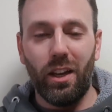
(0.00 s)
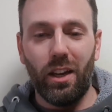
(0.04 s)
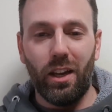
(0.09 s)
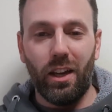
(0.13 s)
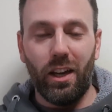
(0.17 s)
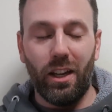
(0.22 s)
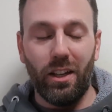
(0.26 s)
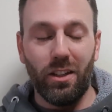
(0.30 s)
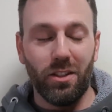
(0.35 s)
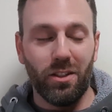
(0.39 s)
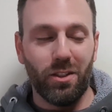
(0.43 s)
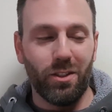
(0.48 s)

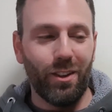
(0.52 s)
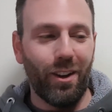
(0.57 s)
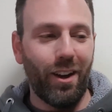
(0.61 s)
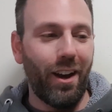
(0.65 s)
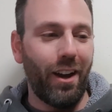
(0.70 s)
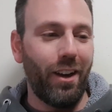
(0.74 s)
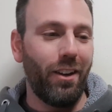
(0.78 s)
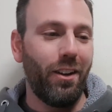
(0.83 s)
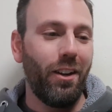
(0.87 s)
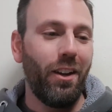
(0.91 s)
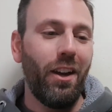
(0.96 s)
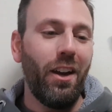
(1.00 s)

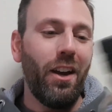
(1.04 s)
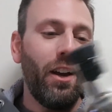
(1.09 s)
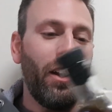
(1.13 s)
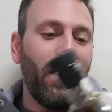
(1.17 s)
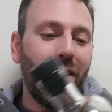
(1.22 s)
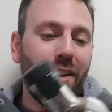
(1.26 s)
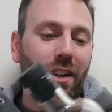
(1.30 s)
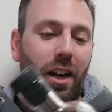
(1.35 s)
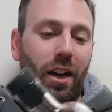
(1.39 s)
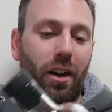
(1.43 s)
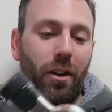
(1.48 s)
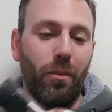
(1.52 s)
inside.
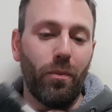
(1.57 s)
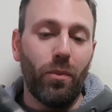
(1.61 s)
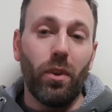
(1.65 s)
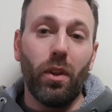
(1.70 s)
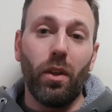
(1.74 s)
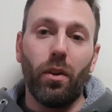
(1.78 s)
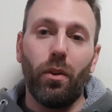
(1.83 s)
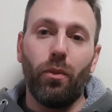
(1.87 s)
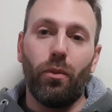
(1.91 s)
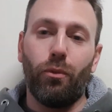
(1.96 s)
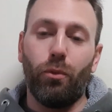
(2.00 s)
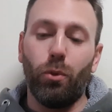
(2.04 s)
Now,
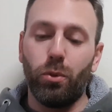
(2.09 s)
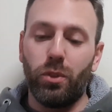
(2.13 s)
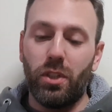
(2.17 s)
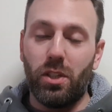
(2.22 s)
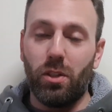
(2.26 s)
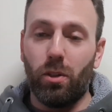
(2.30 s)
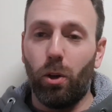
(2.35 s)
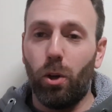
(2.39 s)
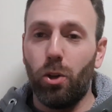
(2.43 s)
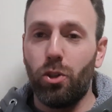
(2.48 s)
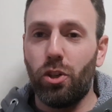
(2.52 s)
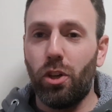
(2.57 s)
full
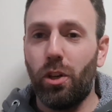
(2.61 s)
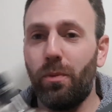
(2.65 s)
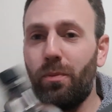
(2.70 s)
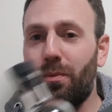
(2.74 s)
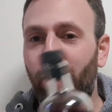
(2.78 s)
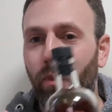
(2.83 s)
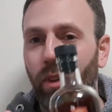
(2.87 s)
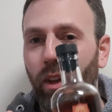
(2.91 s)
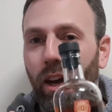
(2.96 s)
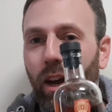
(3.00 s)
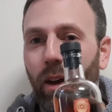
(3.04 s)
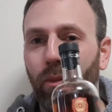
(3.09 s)
disclosure
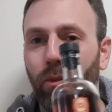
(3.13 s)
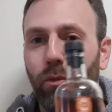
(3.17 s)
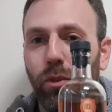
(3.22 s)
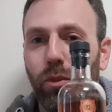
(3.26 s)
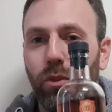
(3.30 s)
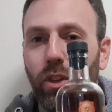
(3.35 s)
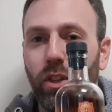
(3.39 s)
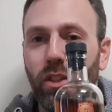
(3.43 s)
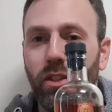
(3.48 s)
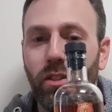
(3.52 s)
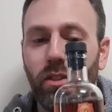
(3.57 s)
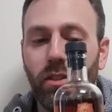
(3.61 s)
um, for
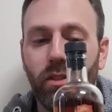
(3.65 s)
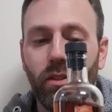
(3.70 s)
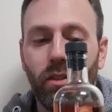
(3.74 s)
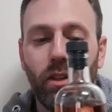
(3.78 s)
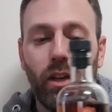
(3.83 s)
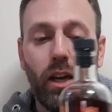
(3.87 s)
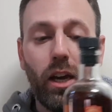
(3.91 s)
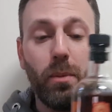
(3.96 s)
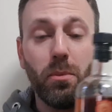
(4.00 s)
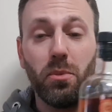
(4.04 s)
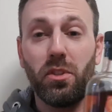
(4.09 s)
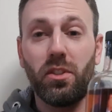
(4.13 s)
this,
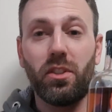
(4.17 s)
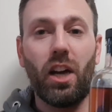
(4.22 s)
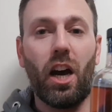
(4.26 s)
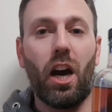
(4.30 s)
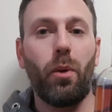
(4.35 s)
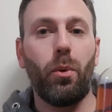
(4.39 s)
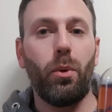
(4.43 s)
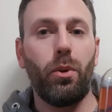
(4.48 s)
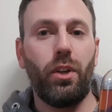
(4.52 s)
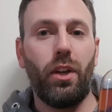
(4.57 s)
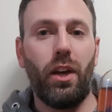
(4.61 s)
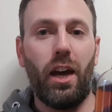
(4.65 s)
um,
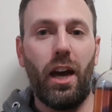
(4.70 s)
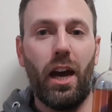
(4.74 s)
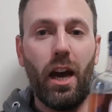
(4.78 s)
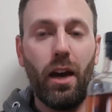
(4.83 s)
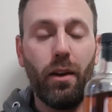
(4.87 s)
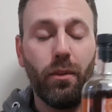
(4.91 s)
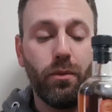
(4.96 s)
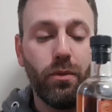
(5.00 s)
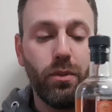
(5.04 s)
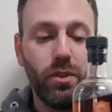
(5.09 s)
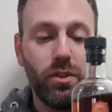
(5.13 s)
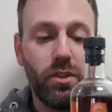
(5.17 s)
Starward
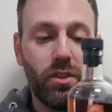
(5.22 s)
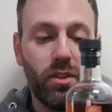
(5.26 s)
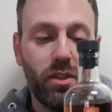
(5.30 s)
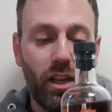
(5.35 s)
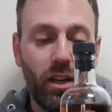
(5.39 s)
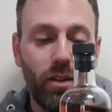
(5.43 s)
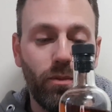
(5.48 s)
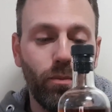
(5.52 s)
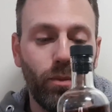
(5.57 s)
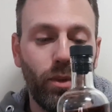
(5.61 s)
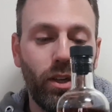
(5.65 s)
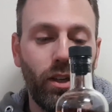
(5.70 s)
have
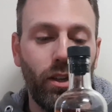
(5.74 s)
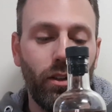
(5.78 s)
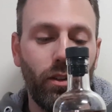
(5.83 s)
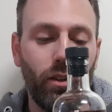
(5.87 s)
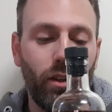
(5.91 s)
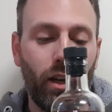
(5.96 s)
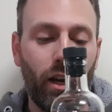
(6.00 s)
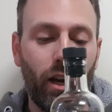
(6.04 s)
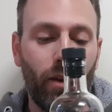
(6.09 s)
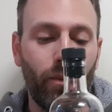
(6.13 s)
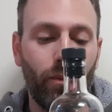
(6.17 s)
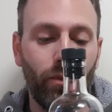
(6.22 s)
sent me
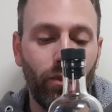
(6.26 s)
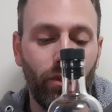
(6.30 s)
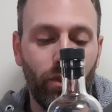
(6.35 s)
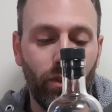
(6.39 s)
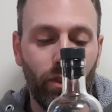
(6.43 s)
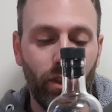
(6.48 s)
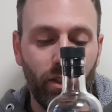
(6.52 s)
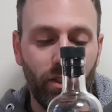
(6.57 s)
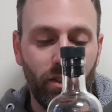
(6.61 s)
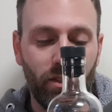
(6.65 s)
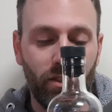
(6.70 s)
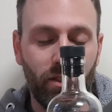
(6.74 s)
um,
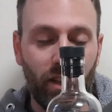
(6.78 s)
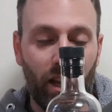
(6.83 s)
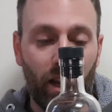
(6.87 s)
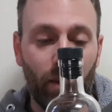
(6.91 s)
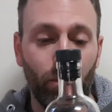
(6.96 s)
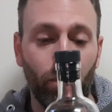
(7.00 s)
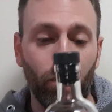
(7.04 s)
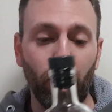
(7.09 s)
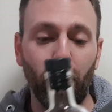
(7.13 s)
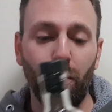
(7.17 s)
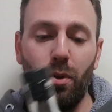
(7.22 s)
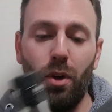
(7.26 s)
this
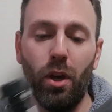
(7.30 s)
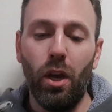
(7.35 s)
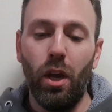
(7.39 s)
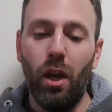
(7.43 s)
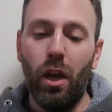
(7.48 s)
sample.